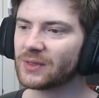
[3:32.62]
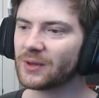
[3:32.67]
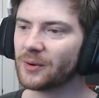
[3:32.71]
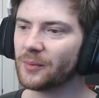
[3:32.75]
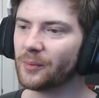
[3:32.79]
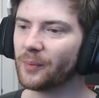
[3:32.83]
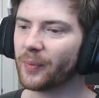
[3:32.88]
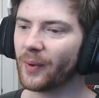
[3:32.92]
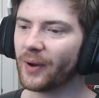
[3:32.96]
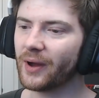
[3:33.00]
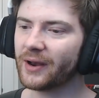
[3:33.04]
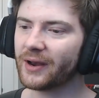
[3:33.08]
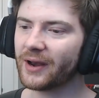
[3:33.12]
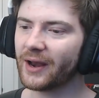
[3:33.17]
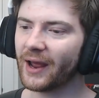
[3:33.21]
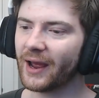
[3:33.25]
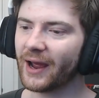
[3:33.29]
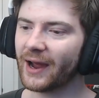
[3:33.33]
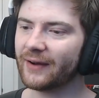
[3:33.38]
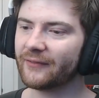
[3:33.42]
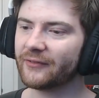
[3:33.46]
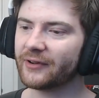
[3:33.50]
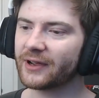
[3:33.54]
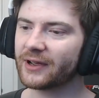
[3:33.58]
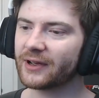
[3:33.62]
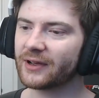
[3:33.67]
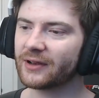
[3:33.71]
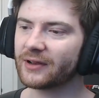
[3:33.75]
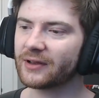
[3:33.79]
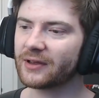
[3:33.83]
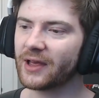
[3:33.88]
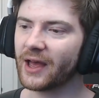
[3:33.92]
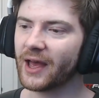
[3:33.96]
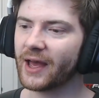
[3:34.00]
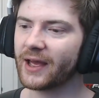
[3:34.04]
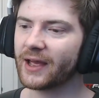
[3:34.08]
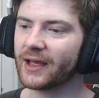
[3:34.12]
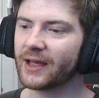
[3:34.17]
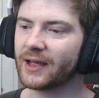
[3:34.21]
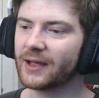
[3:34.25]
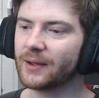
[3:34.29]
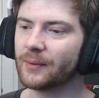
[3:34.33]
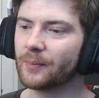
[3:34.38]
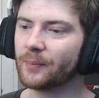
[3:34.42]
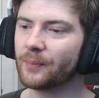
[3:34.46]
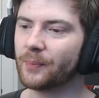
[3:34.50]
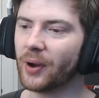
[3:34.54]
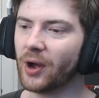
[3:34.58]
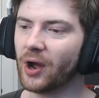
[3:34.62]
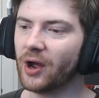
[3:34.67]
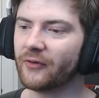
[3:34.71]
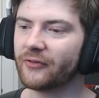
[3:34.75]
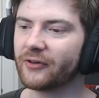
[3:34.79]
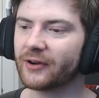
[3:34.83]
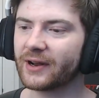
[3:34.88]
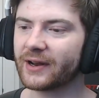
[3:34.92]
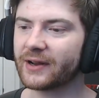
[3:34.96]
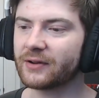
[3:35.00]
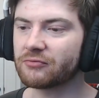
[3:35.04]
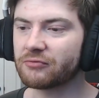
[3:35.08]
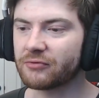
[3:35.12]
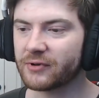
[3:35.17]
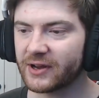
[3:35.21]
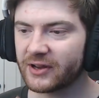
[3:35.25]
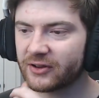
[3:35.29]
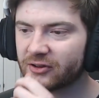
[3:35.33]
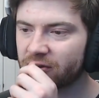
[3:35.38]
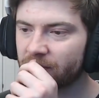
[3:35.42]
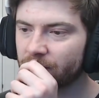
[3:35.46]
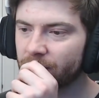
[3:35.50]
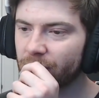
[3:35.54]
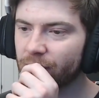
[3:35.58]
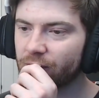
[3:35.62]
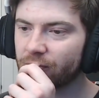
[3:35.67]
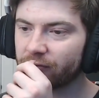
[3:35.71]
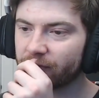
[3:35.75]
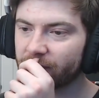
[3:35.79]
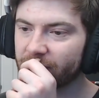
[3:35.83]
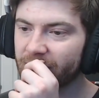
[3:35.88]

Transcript: But having a perfectly reasonable